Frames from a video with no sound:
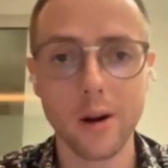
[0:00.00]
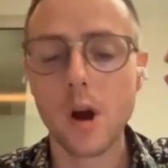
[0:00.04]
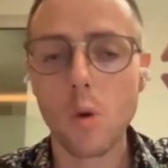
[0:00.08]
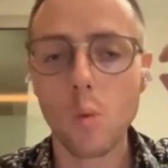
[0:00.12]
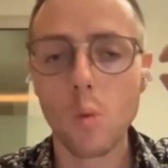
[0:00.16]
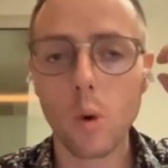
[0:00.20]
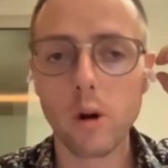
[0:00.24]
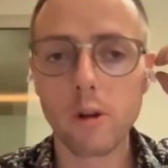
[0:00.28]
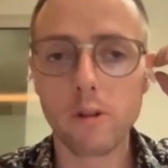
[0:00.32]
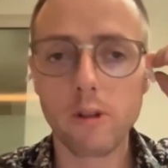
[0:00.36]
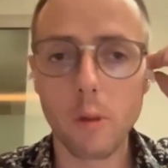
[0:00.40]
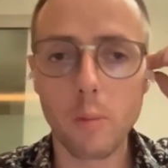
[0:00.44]

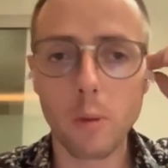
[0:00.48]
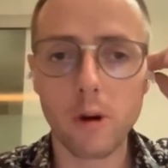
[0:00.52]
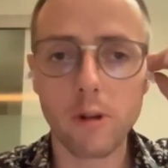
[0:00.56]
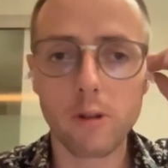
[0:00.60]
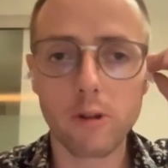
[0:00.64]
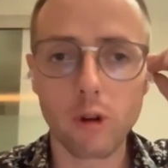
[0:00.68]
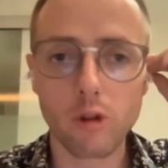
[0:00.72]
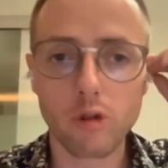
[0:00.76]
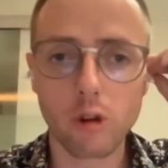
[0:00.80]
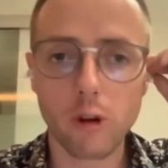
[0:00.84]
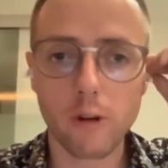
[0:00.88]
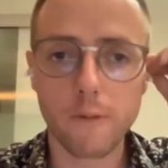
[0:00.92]
When someone's
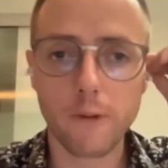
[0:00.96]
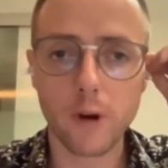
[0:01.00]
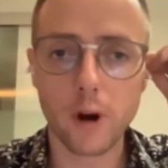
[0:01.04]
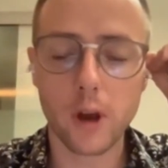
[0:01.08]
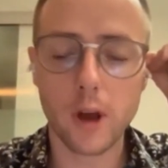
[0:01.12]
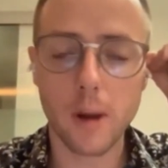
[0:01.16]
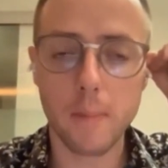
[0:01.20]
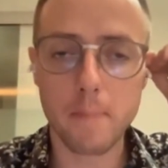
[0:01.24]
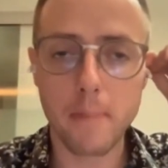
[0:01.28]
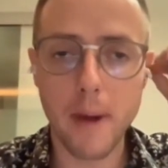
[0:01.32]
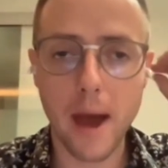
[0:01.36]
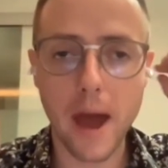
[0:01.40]
searching for
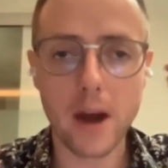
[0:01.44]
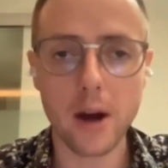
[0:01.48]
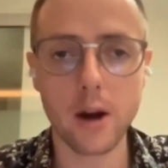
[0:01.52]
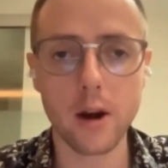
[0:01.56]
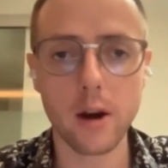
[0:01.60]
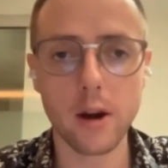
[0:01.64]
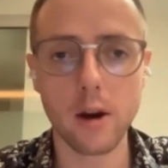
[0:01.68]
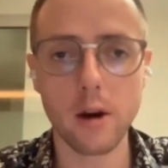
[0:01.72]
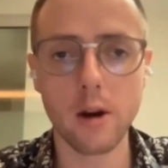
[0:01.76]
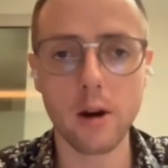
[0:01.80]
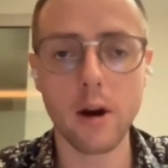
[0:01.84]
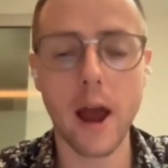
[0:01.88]

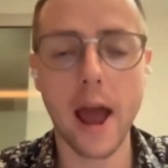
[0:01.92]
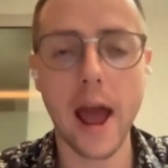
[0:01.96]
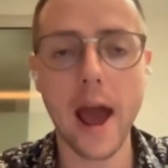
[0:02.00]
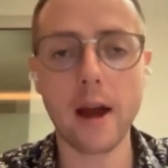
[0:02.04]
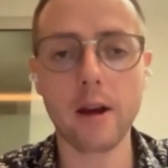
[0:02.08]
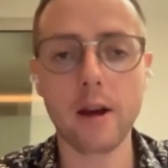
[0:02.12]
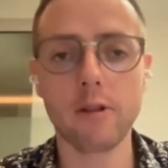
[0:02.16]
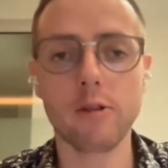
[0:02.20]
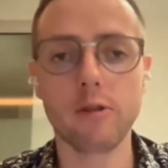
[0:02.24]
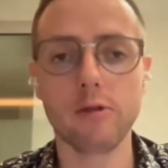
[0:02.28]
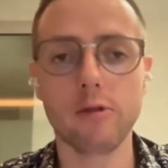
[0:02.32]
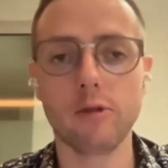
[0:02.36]
competitor
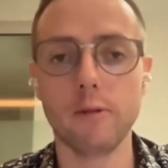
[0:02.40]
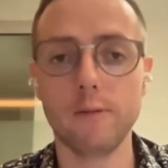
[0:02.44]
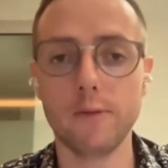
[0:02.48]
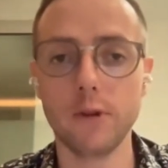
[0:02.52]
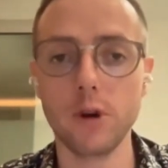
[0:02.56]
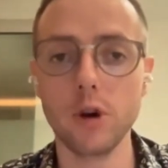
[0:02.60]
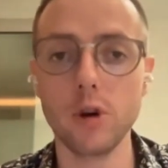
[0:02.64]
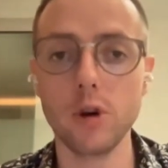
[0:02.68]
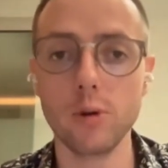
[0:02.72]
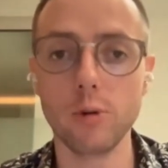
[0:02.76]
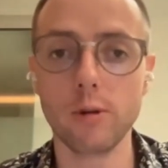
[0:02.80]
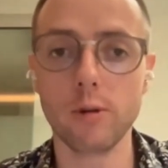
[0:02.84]
X
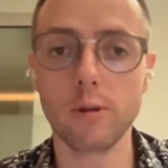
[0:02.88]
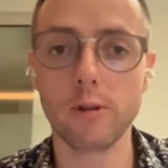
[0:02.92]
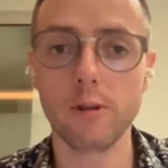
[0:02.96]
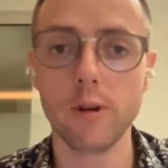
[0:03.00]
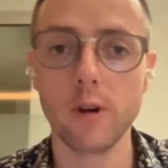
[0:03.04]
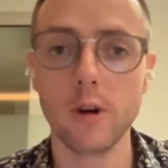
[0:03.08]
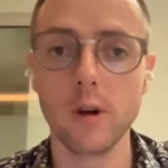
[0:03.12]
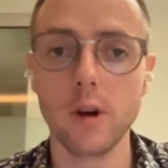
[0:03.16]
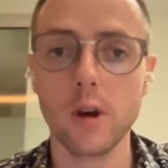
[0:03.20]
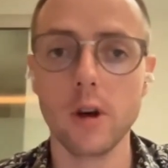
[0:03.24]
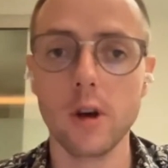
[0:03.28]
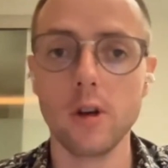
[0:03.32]

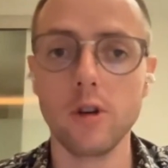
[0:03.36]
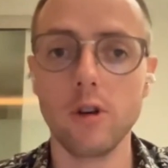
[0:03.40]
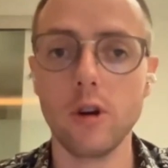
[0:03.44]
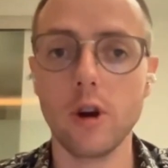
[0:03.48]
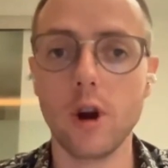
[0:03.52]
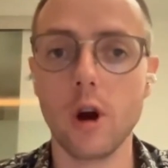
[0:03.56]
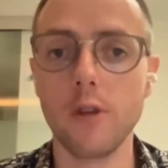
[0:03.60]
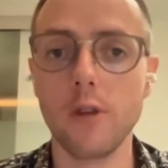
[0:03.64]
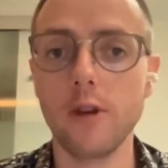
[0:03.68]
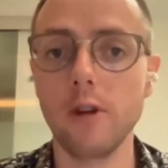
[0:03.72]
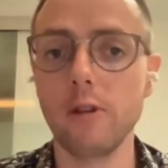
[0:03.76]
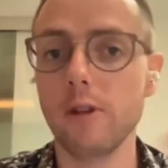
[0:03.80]
reviews,
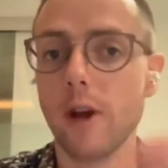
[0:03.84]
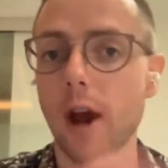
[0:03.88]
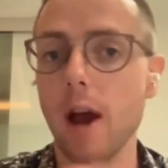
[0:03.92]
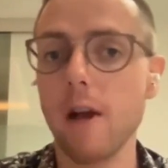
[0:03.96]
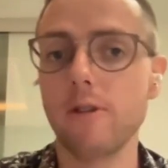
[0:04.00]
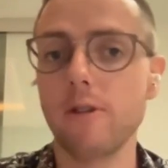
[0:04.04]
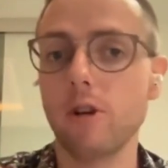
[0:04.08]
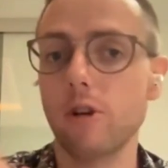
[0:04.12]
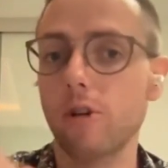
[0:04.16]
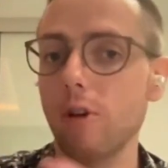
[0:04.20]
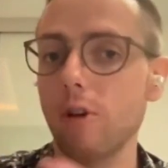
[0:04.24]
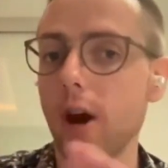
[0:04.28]
these
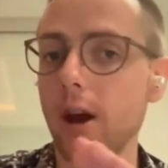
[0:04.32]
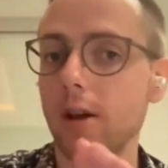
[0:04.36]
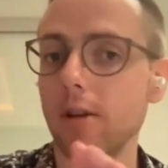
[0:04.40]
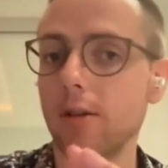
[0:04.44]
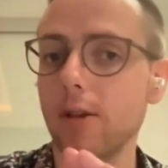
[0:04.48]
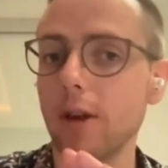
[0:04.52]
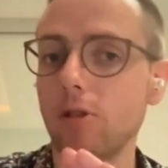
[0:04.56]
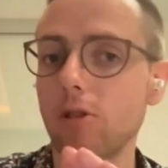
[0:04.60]
guys are great.